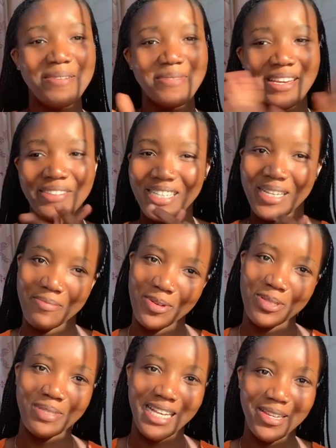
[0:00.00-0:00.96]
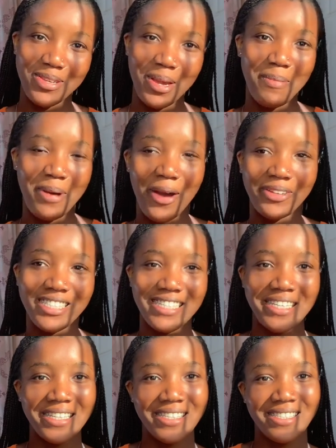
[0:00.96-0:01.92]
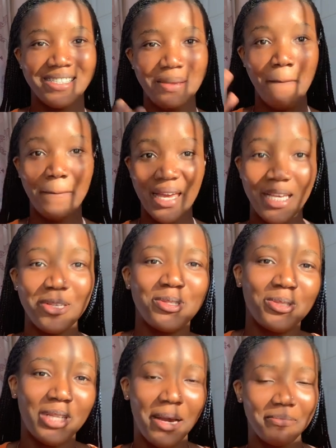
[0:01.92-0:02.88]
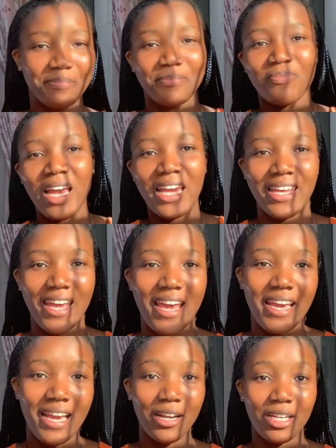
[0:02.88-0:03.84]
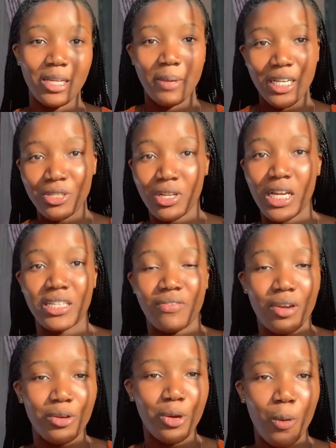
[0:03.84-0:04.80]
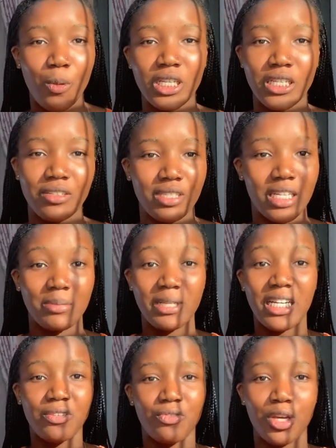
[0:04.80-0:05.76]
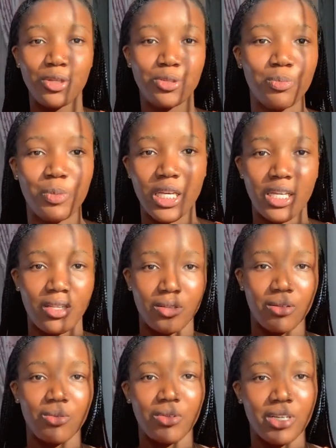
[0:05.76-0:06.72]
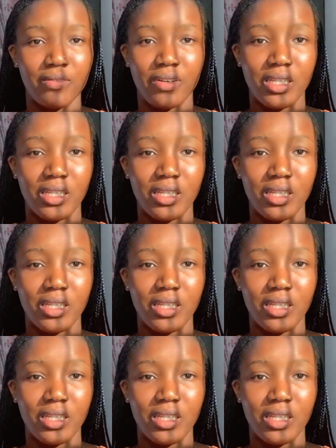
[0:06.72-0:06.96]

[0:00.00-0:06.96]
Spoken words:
ingredient I'm going to be telling you about is baking soda. Yay. Actually, baking soda is a very common ingredient, especially if you're into baking, whatever.